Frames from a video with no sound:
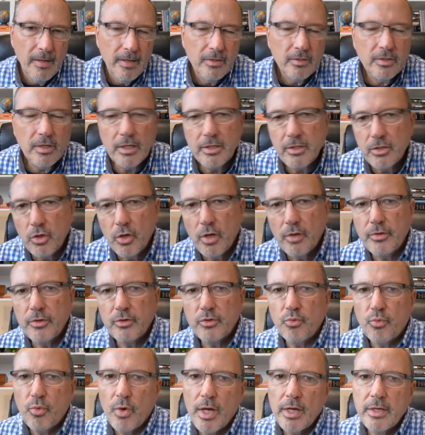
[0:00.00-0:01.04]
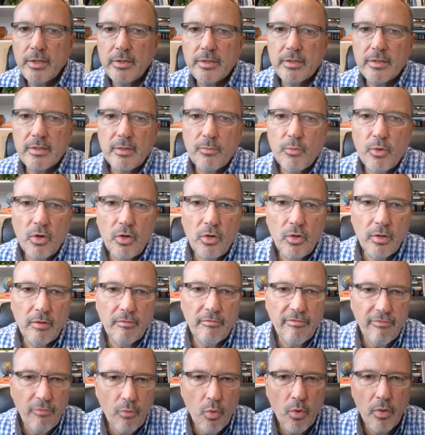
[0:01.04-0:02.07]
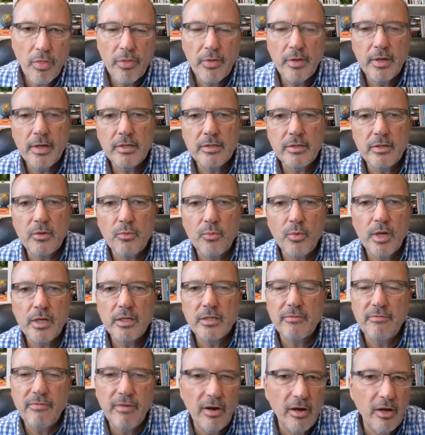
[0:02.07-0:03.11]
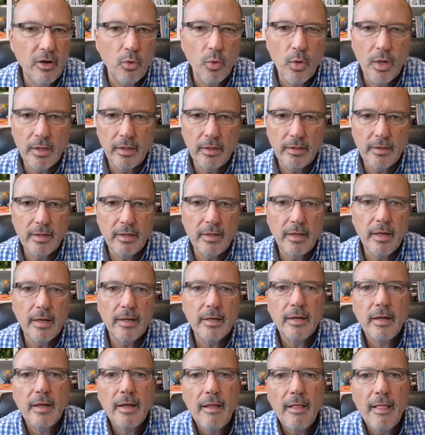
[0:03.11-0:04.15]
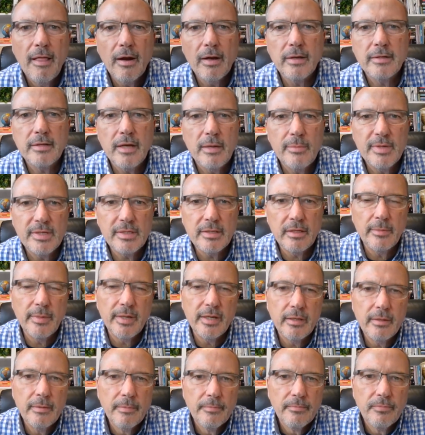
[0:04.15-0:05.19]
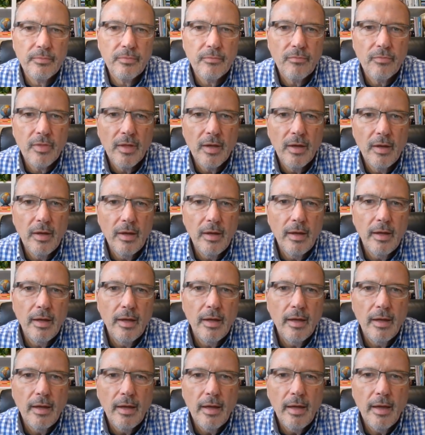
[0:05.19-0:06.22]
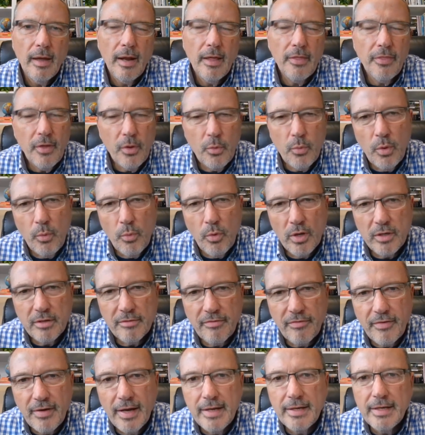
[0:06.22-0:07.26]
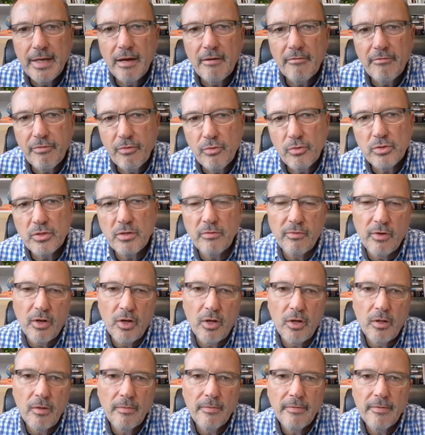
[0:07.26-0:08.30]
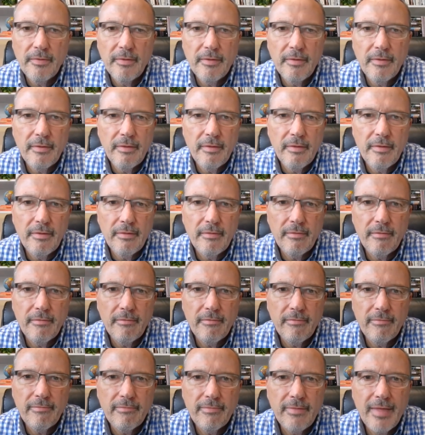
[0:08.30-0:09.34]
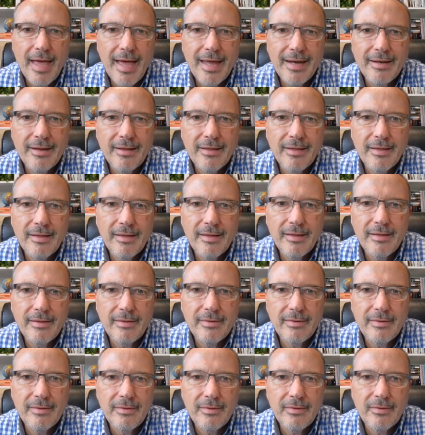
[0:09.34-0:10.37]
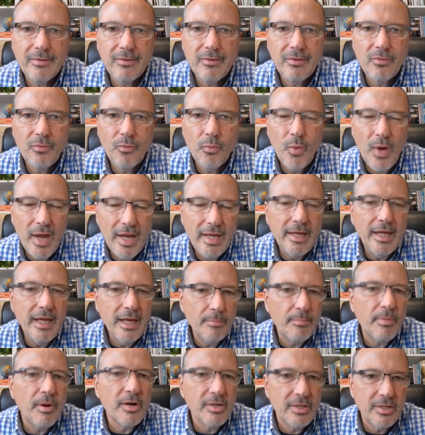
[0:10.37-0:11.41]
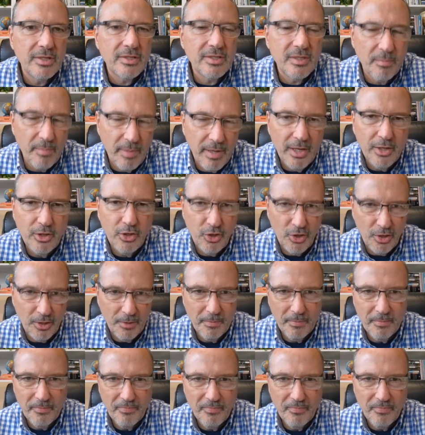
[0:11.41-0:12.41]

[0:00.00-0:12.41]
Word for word: So let's look at this race, and we're going to look at four things in the race very quickly tonight. Our time is limited. And I think we want to find out, first of all, that we need participation.